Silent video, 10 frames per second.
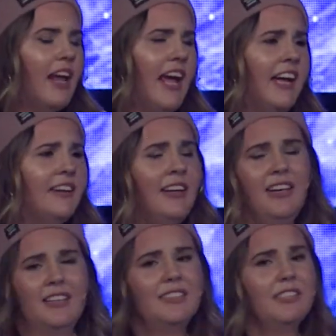And
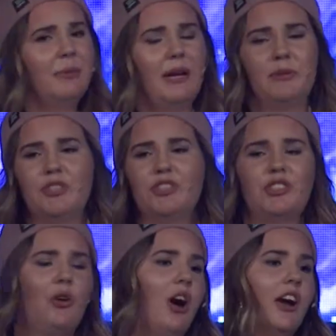this is why we're
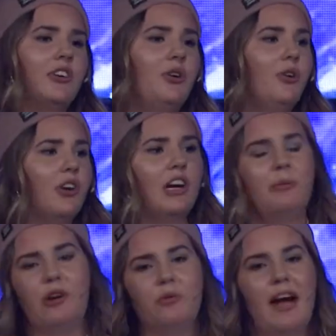so hardcore
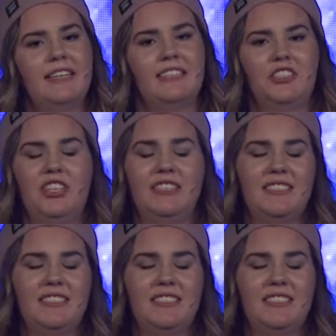about YCGs.